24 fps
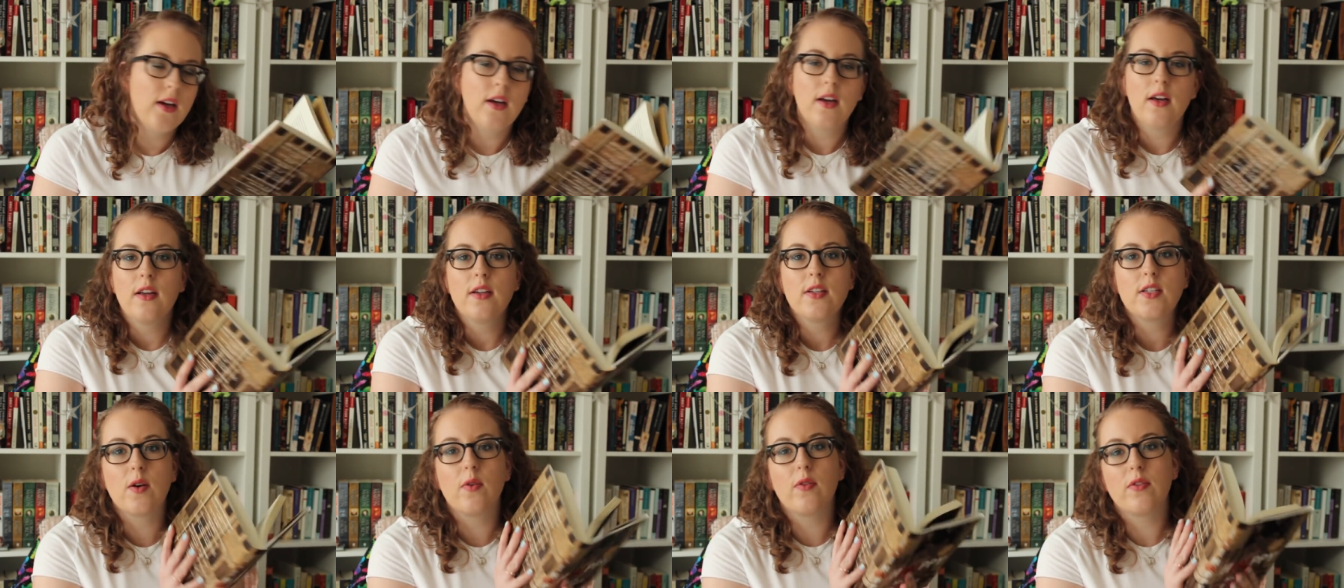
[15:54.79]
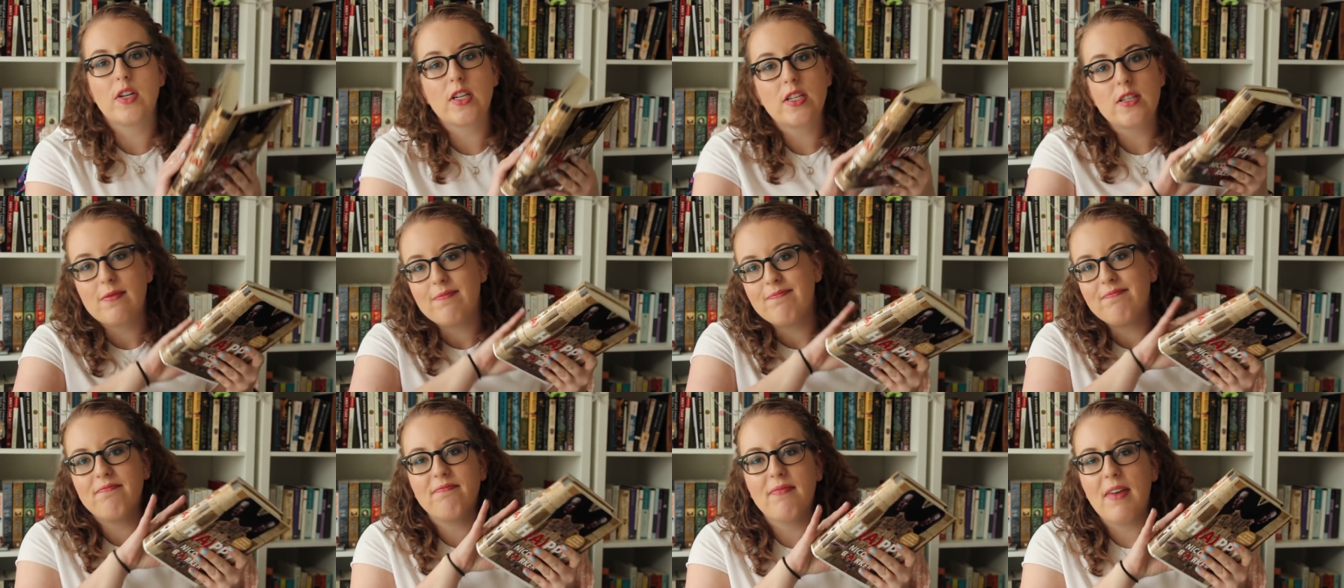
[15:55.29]
So just
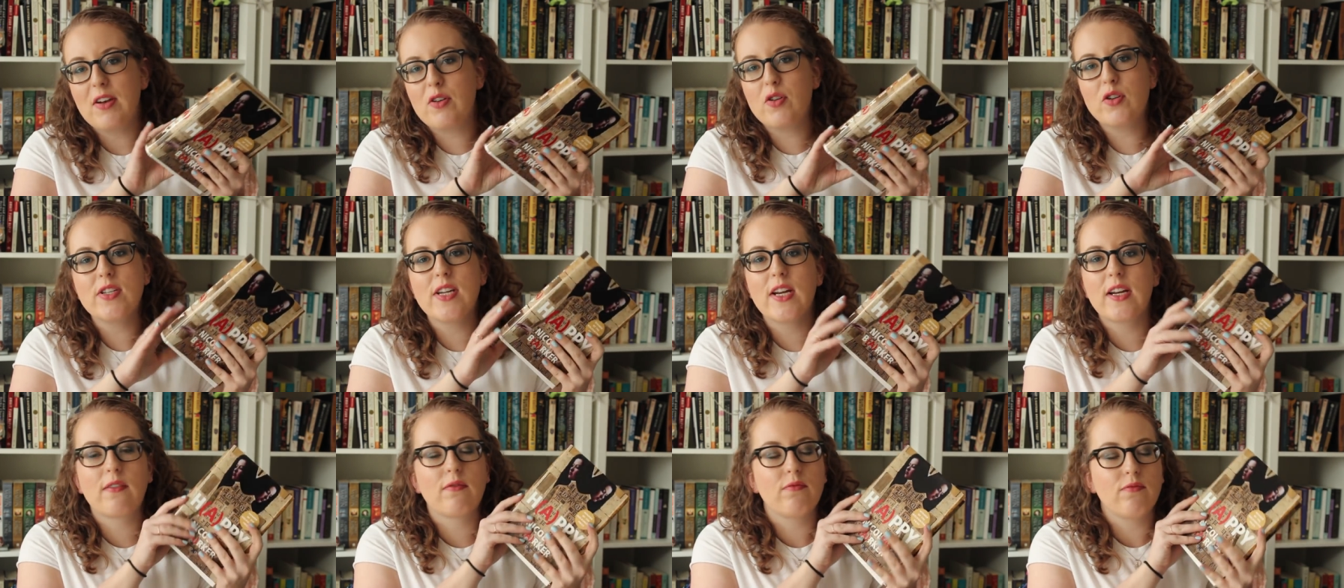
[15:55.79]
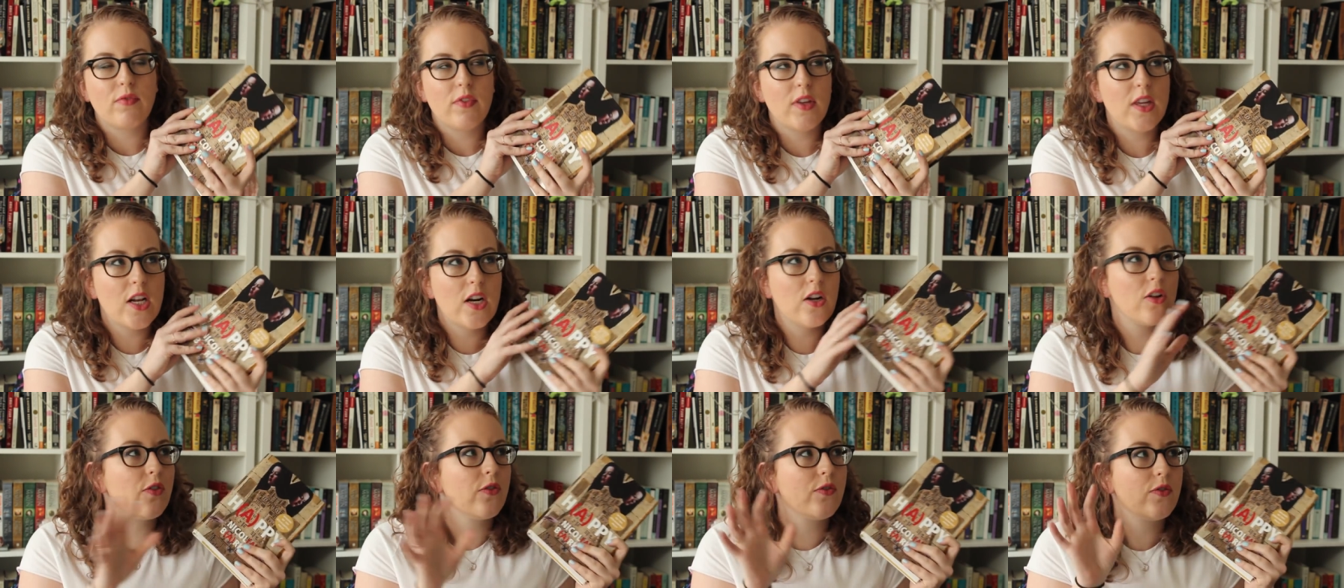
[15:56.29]
interesting
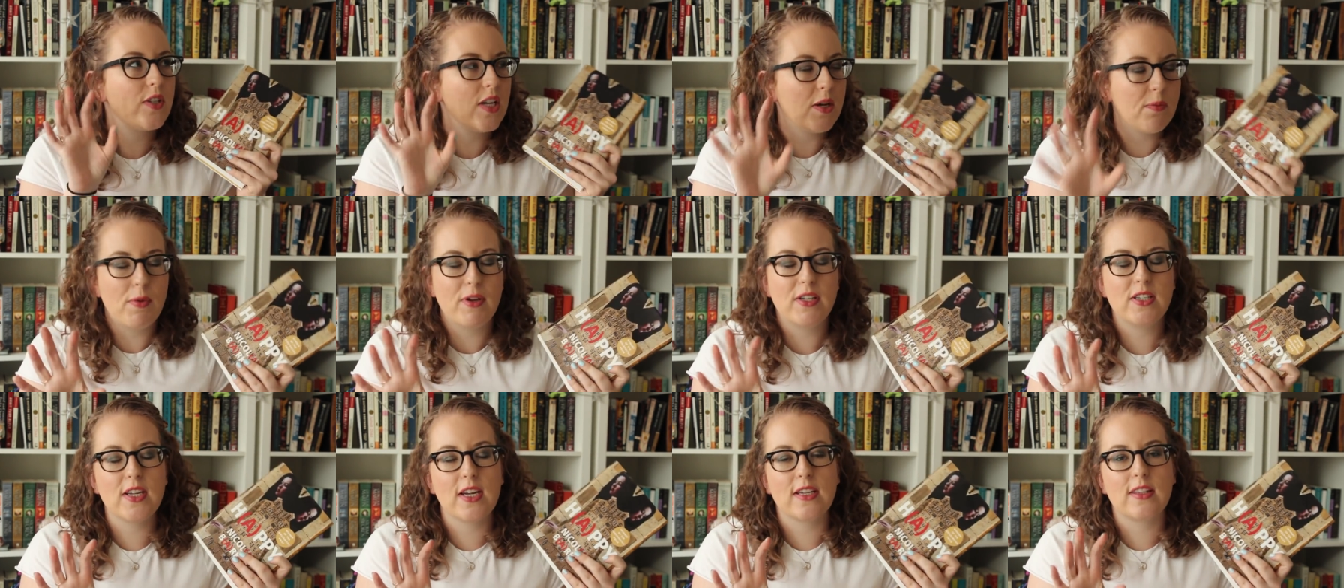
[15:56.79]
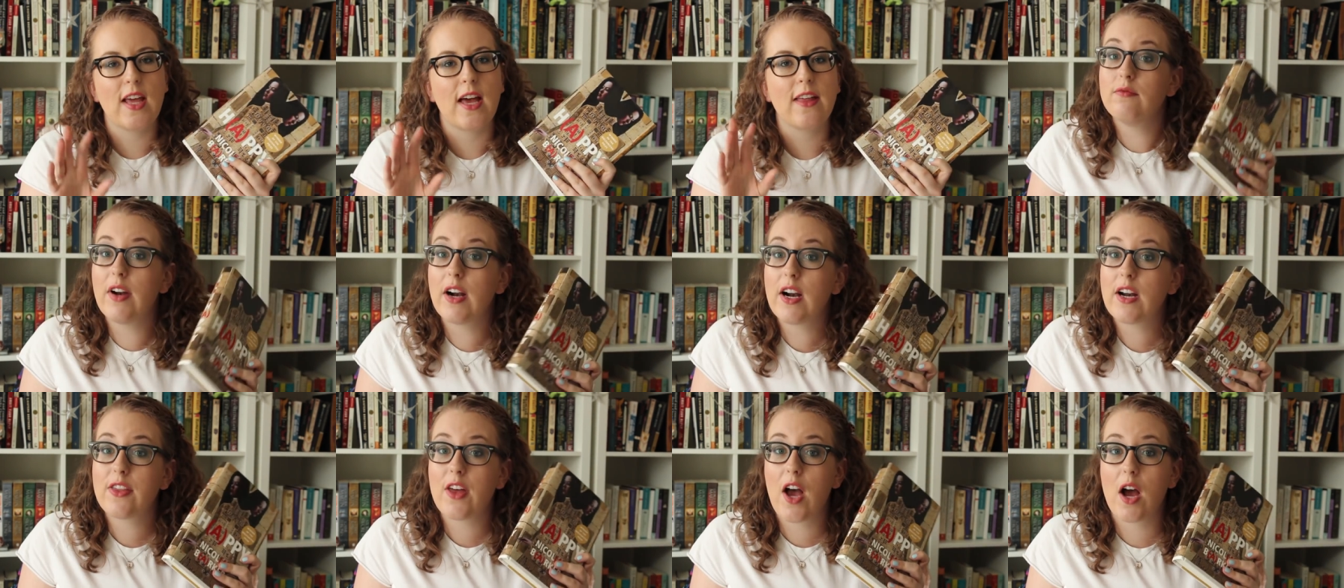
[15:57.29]
little tidbits like that.
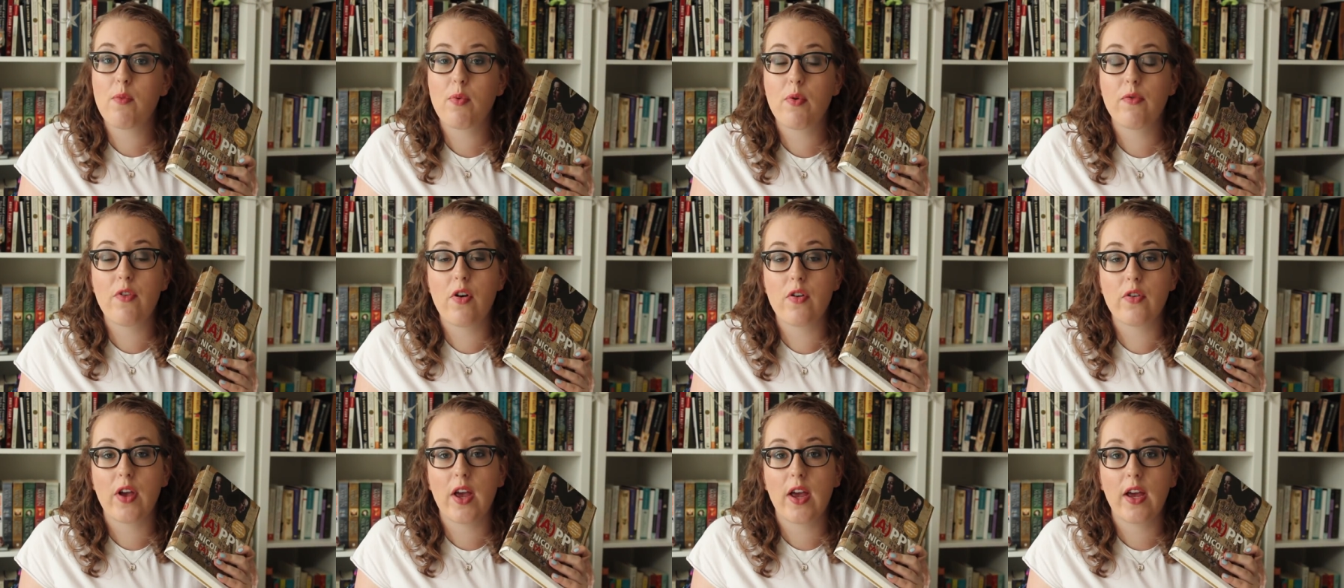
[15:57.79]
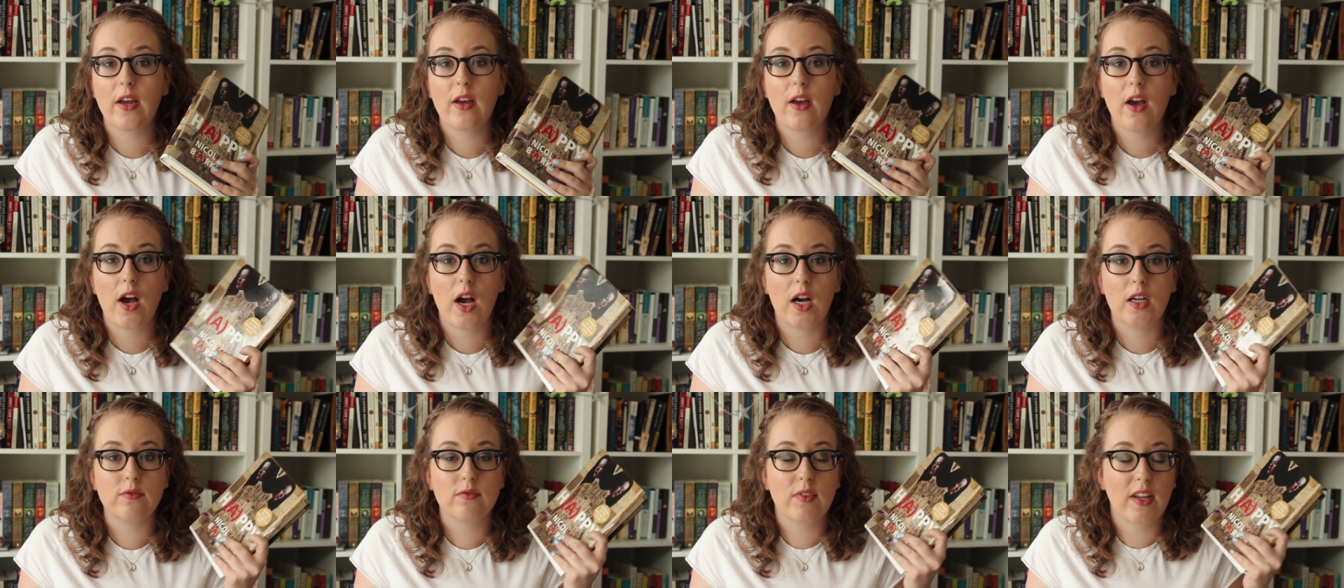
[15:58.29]
Very thought-provoking.
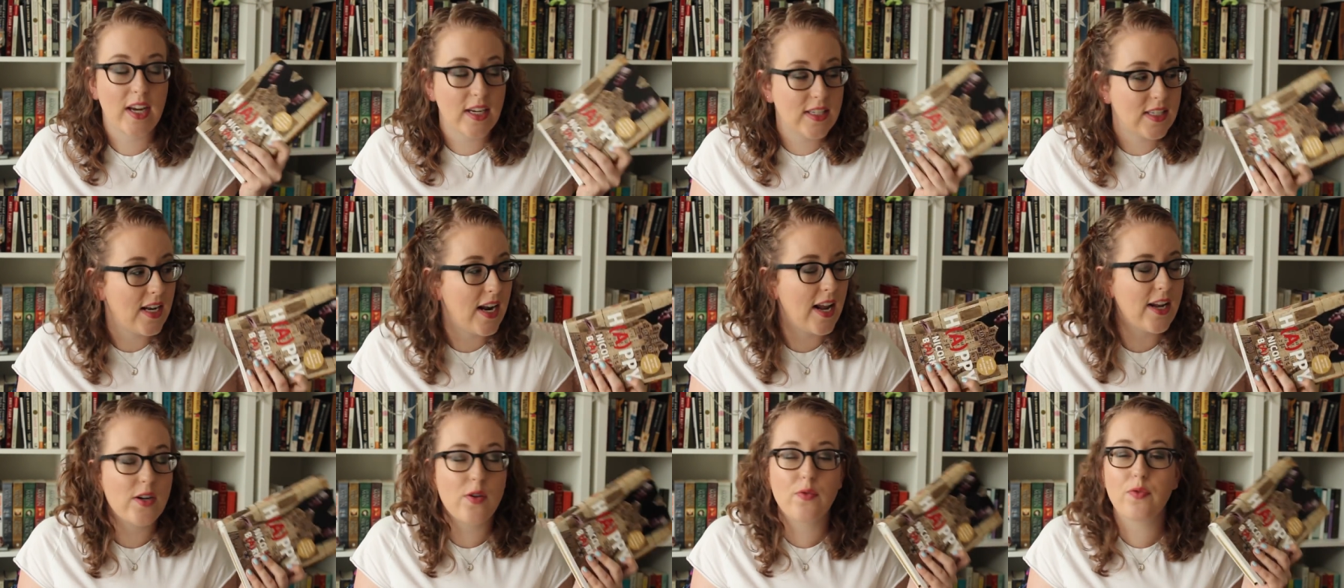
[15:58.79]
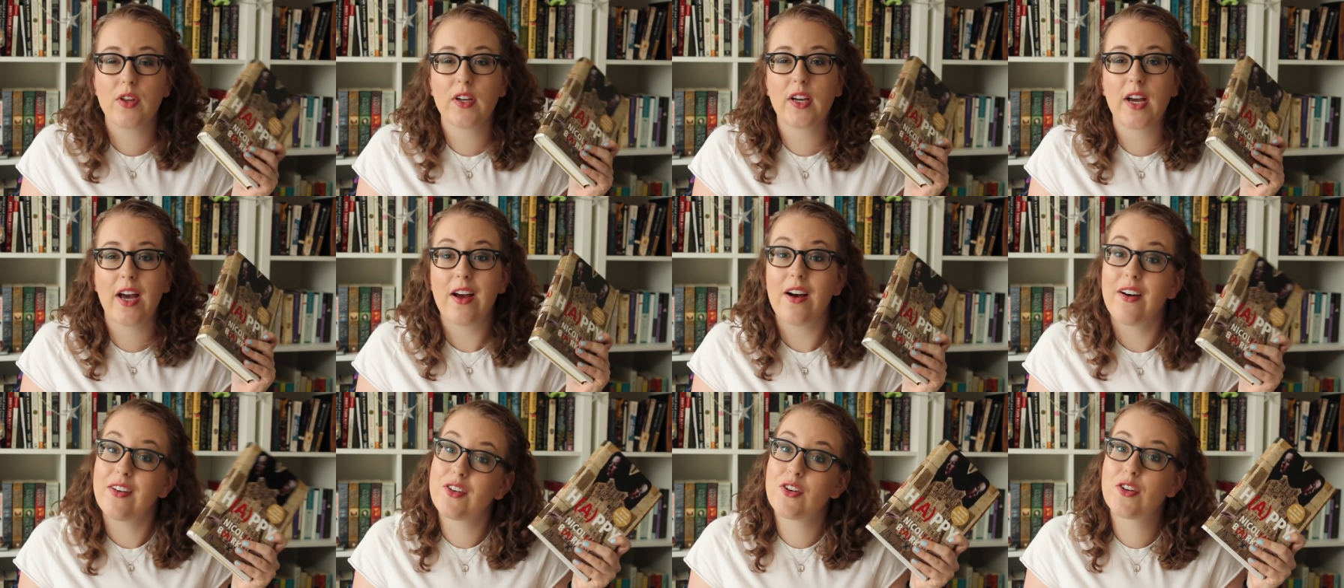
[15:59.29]
Um, like I said, I don't think I
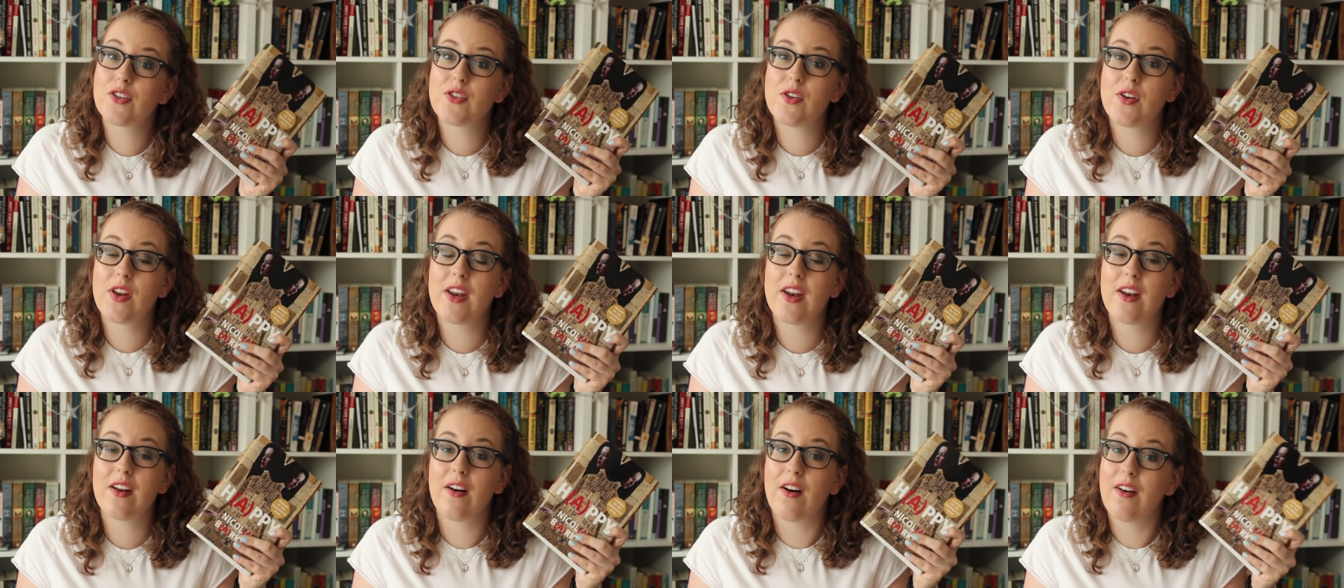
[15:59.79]
understood it